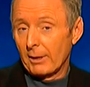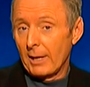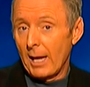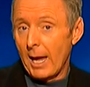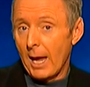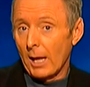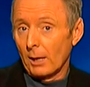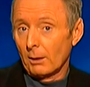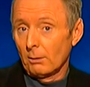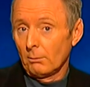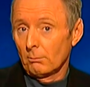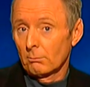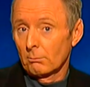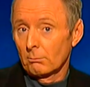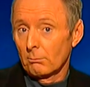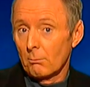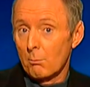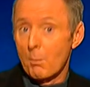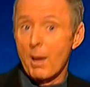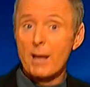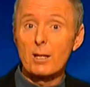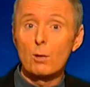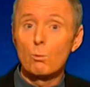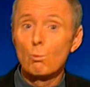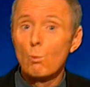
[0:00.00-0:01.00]
again,
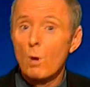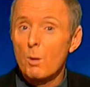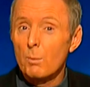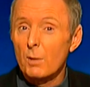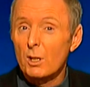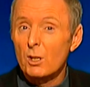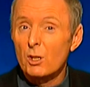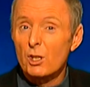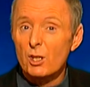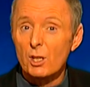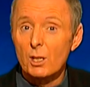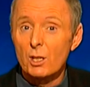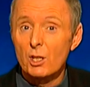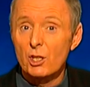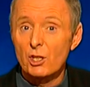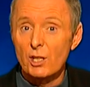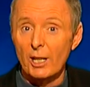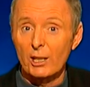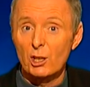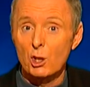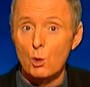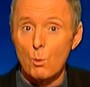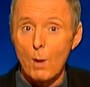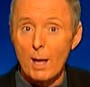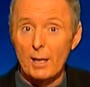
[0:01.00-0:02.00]
men and women see
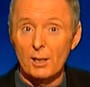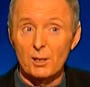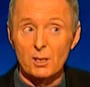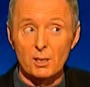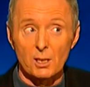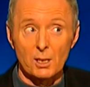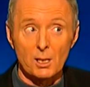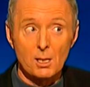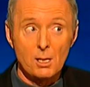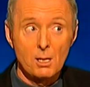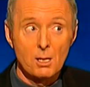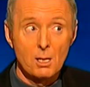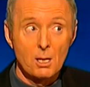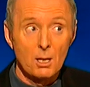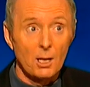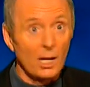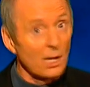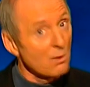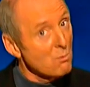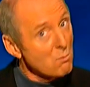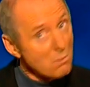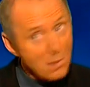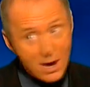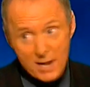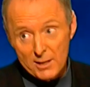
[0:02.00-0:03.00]
sexuality
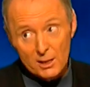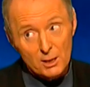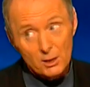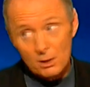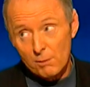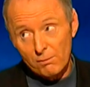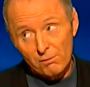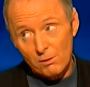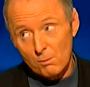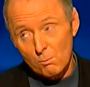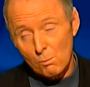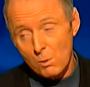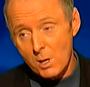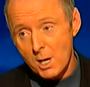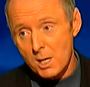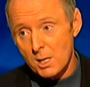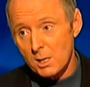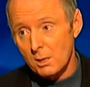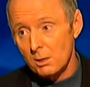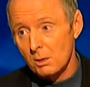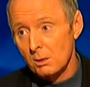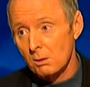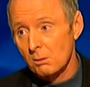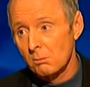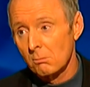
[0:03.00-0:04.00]
in many different
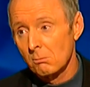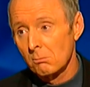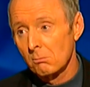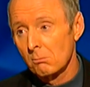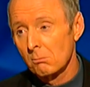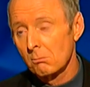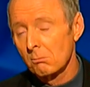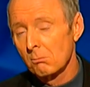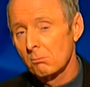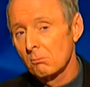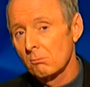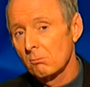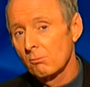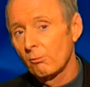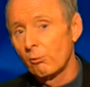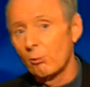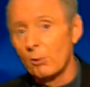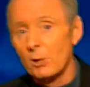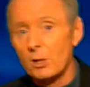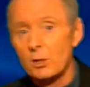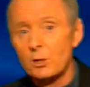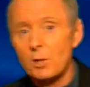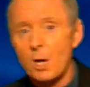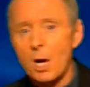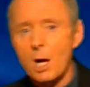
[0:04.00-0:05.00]
ways.
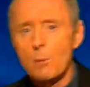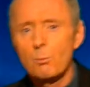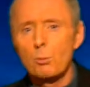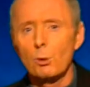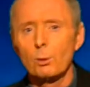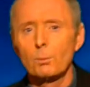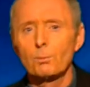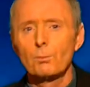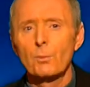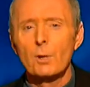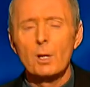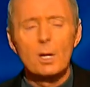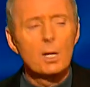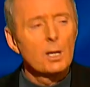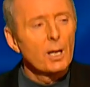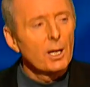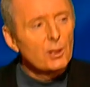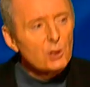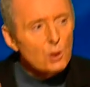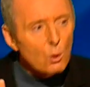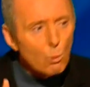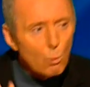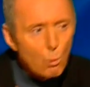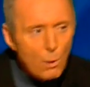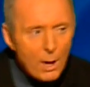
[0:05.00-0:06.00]
For example,
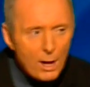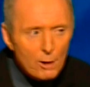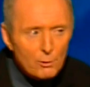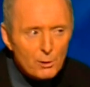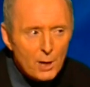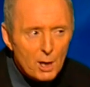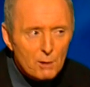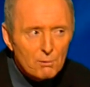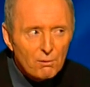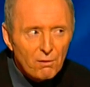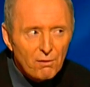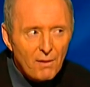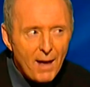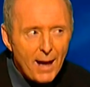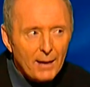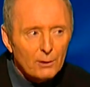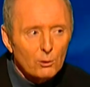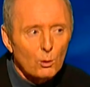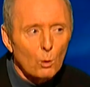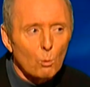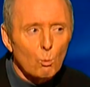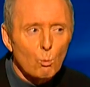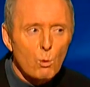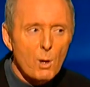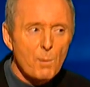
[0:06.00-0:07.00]
it's a well-known
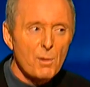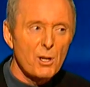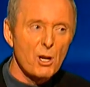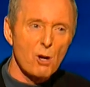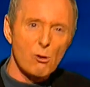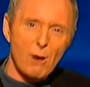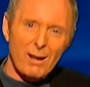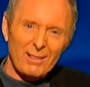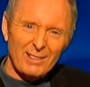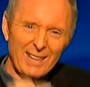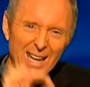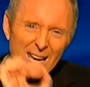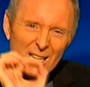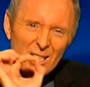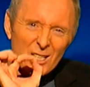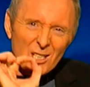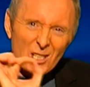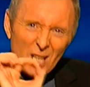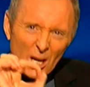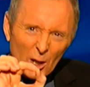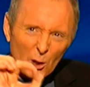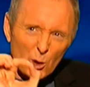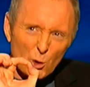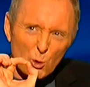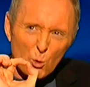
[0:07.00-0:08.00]
fact that women are at their
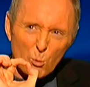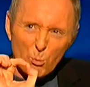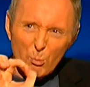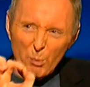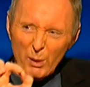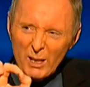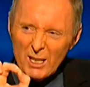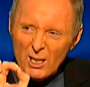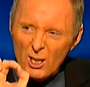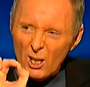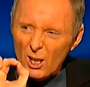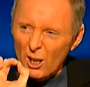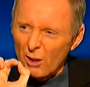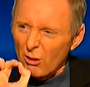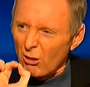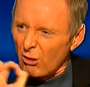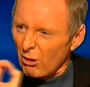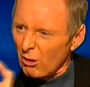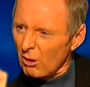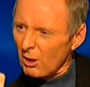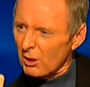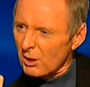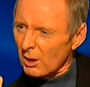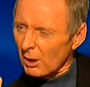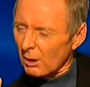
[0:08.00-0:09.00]
sexual peak at
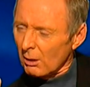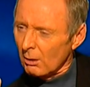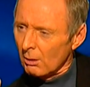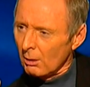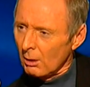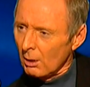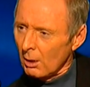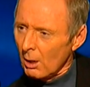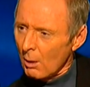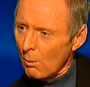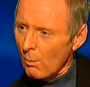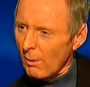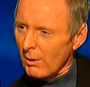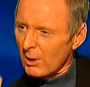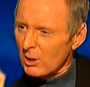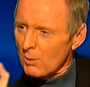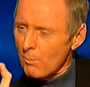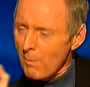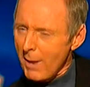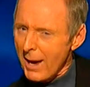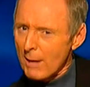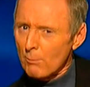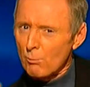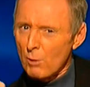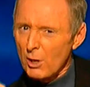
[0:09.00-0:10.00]
30,
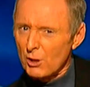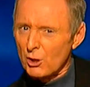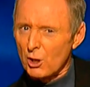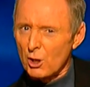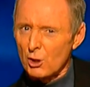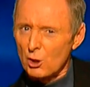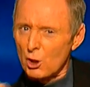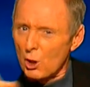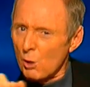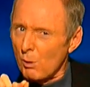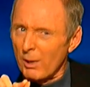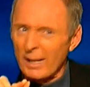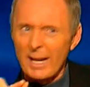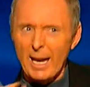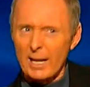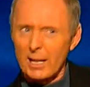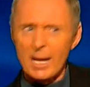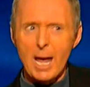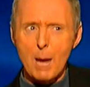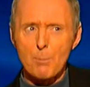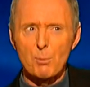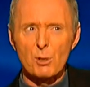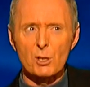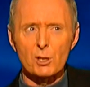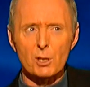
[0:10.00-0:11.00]
whereas men reach it during
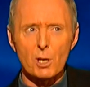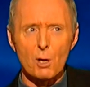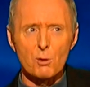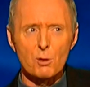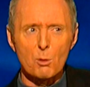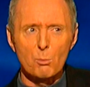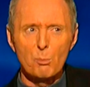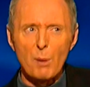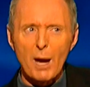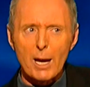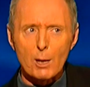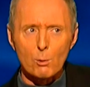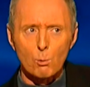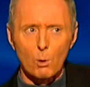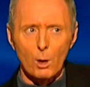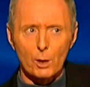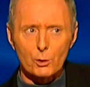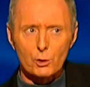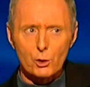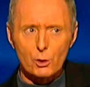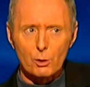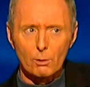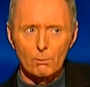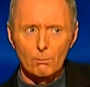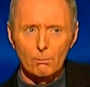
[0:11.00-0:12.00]
any episode of
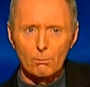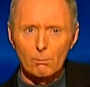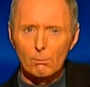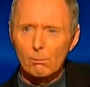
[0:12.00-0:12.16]
Baywatch.